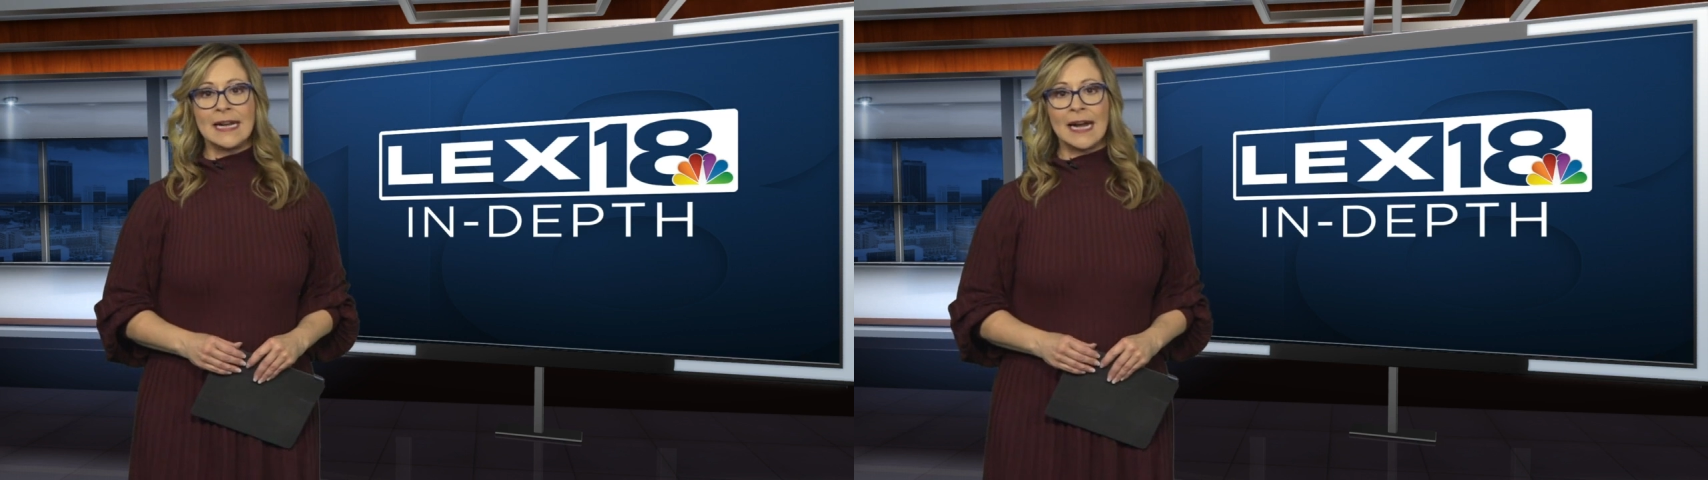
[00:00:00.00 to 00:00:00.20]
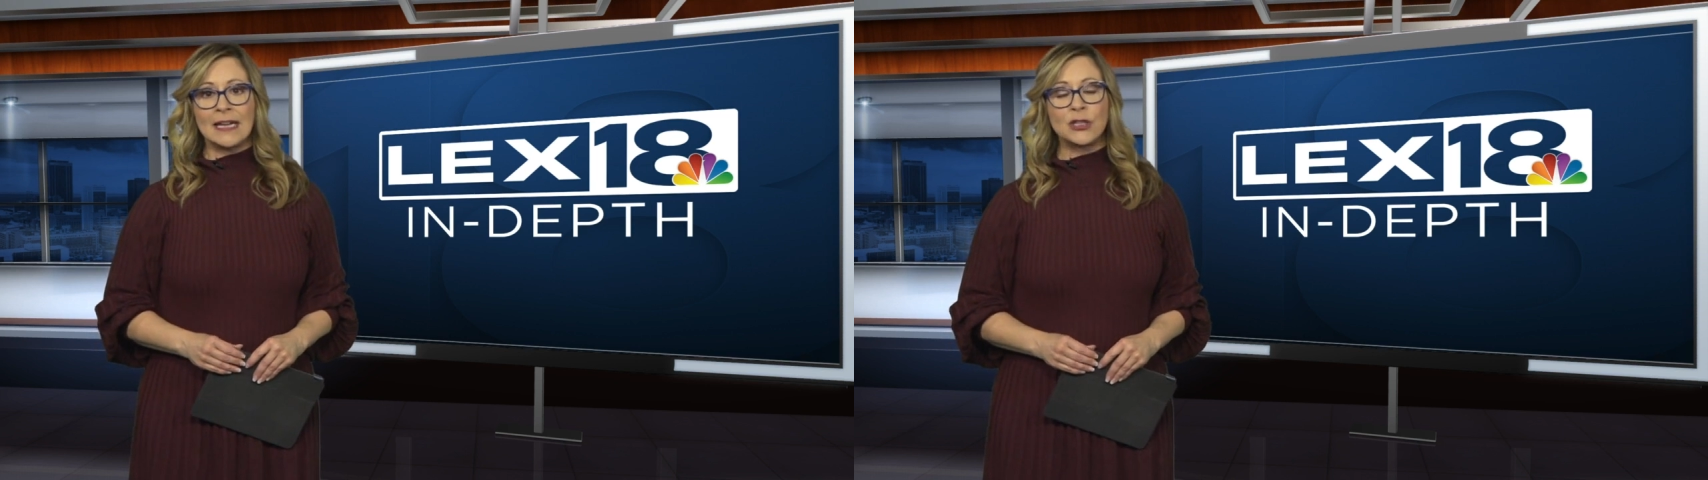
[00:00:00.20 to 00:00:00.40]

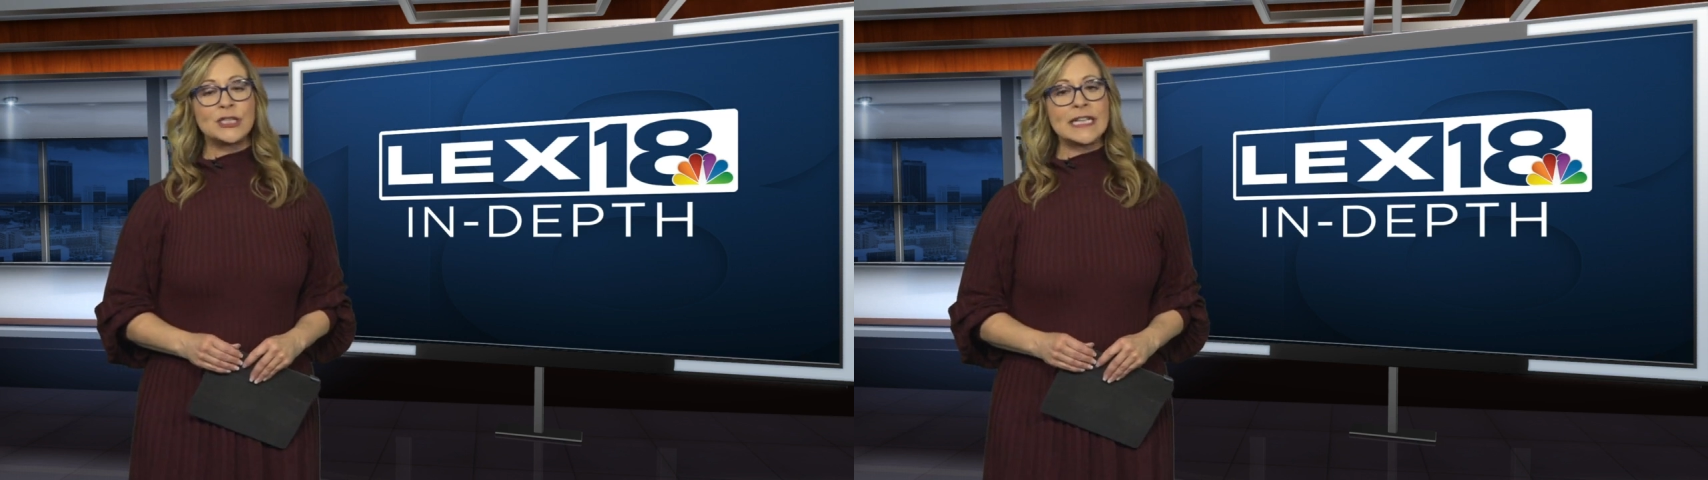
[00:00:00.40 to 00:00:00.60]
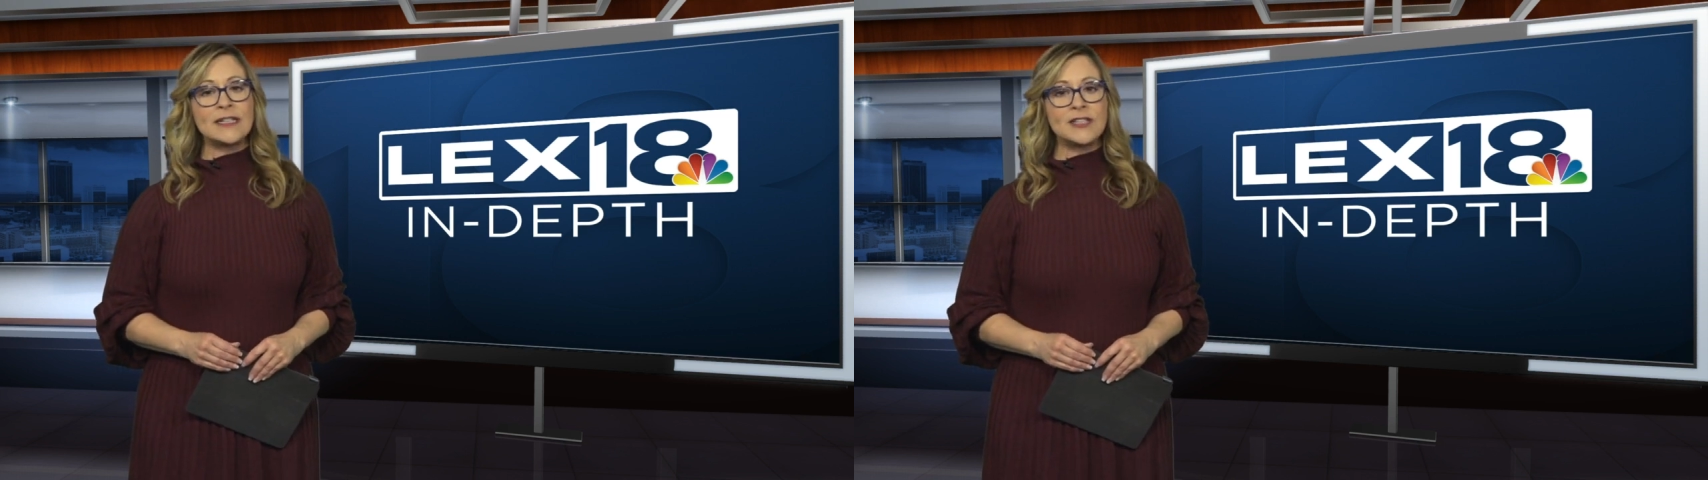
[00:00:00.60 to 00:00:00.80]
I looked
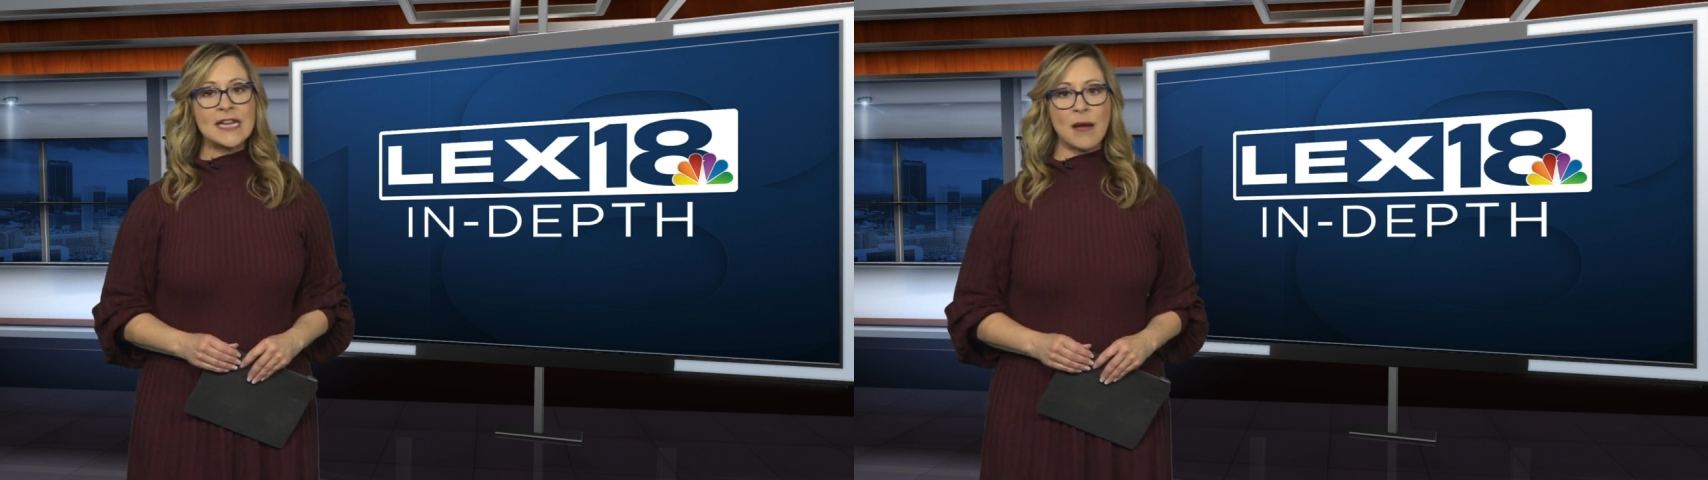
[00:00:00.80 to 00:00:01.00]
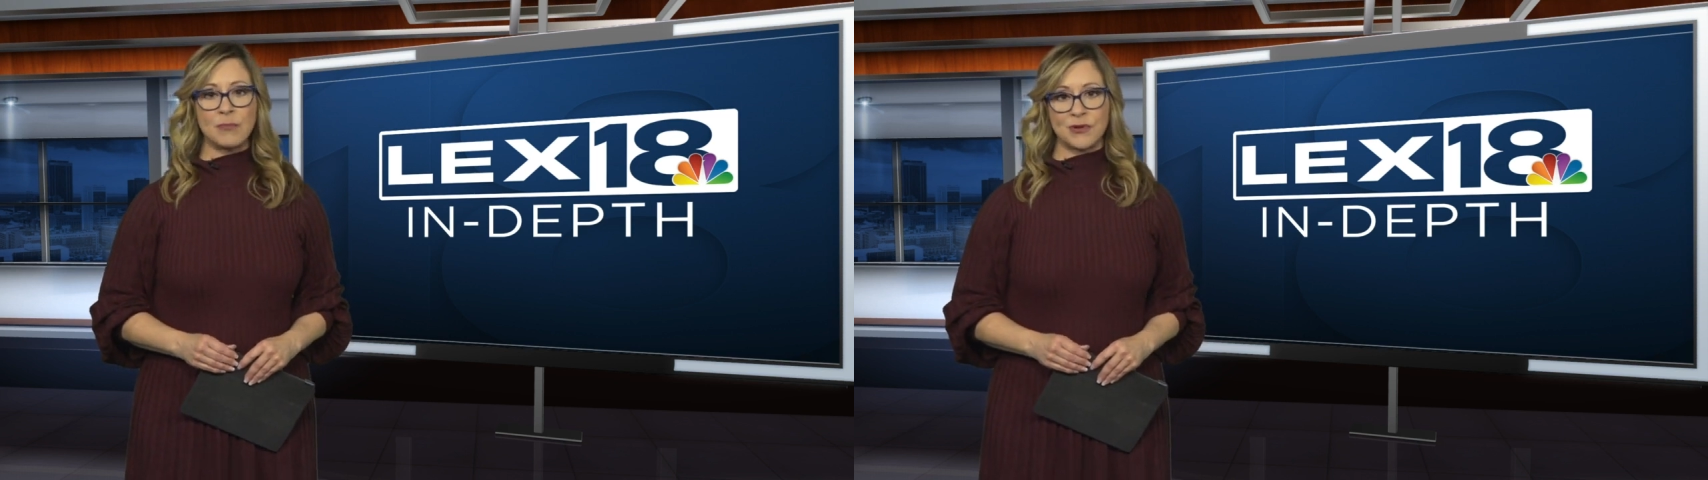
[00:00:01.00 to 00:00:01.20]
into the
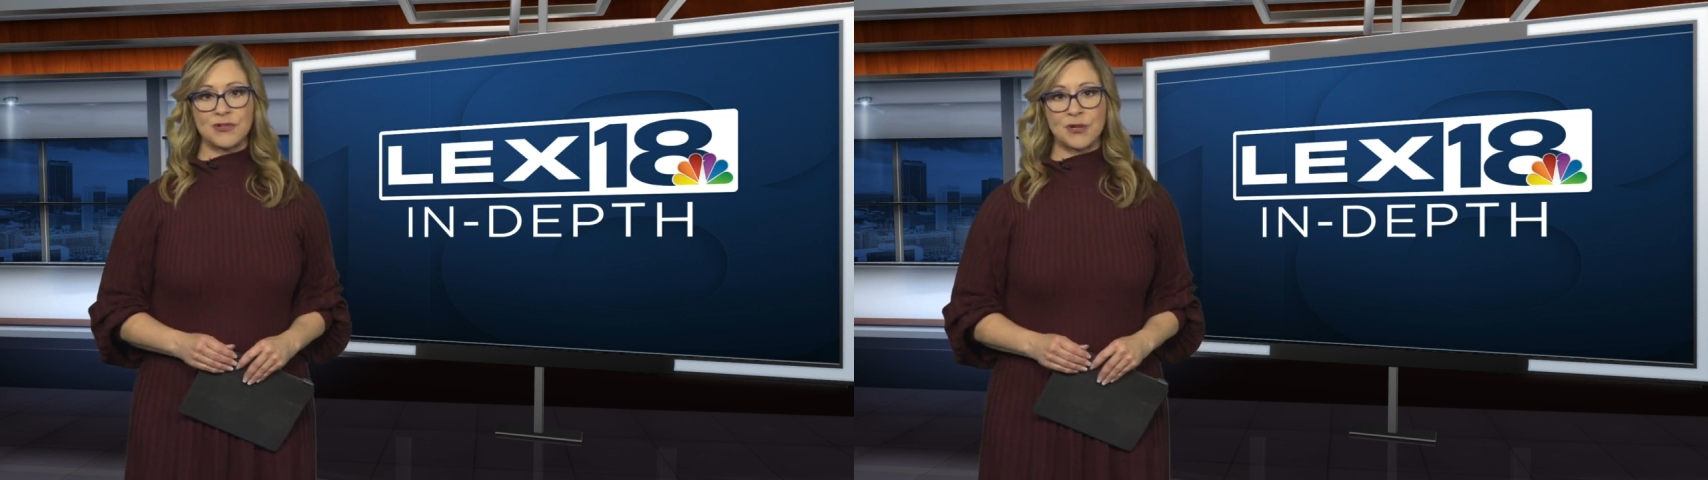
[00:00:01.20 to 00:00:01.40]
numbers